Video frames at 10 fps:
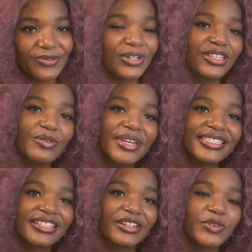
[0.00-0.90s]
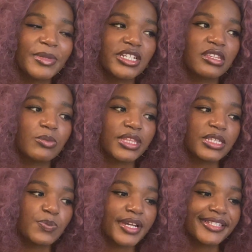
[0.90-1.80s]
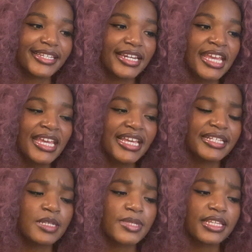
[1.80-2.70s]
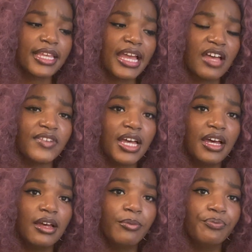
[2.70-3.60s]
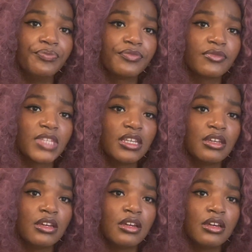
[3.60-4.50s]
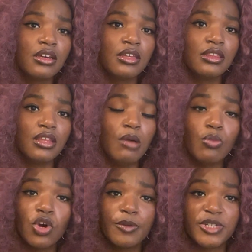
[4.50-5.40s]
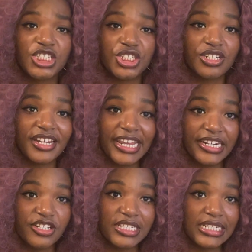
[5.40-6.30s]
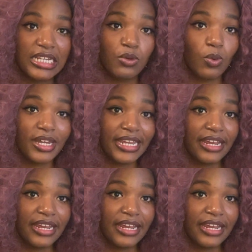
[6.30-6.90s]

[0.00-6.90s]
Well, you're meant to learn from each other, but this person, it seems like they have a more mature energy in one